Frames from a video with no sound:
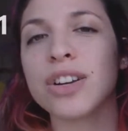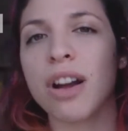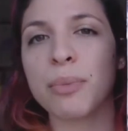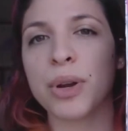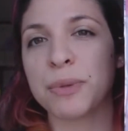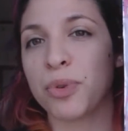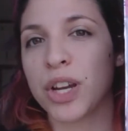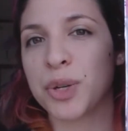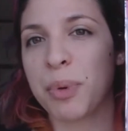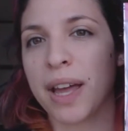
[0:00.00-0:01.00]
underarm
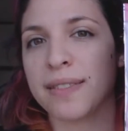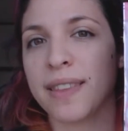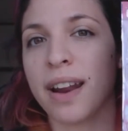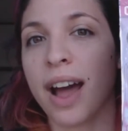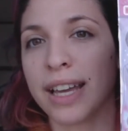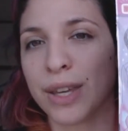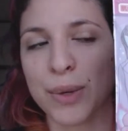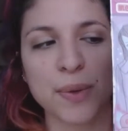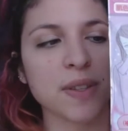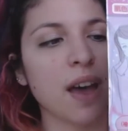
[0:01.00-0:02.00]
perspiration pads that I
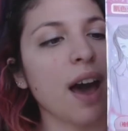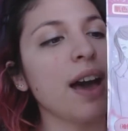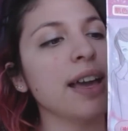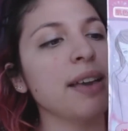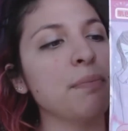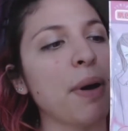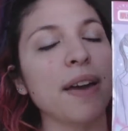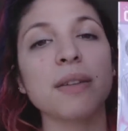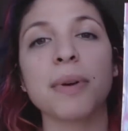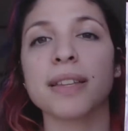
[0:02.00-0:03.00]
use. I
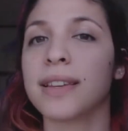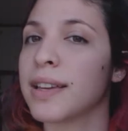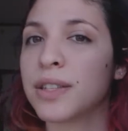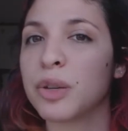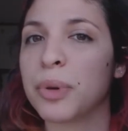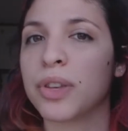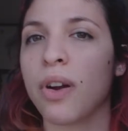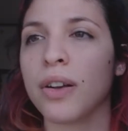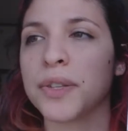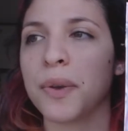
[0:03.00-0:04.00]
buy them at Daiso, but
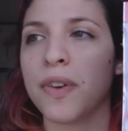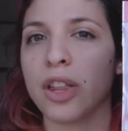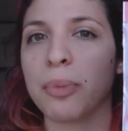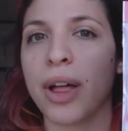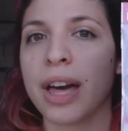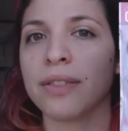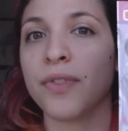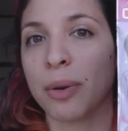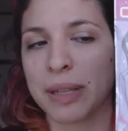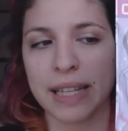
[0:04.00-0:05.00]
they're also available at
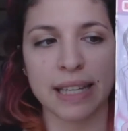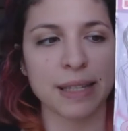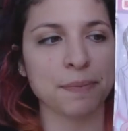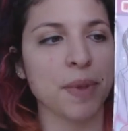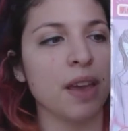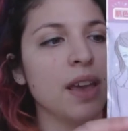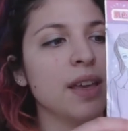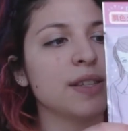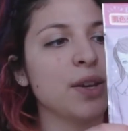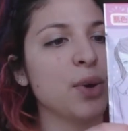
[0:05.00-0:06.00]
pharmacies.
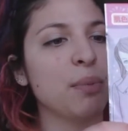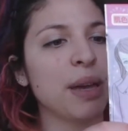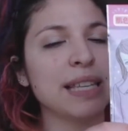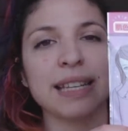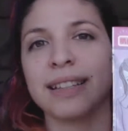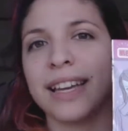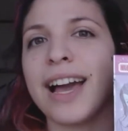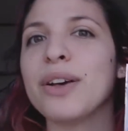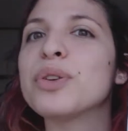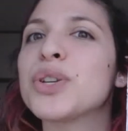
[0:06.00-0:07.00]
So basically,
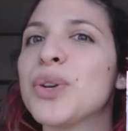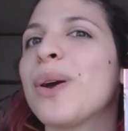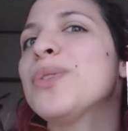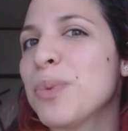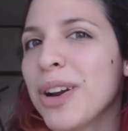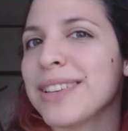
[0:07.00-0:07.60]
I will show you how this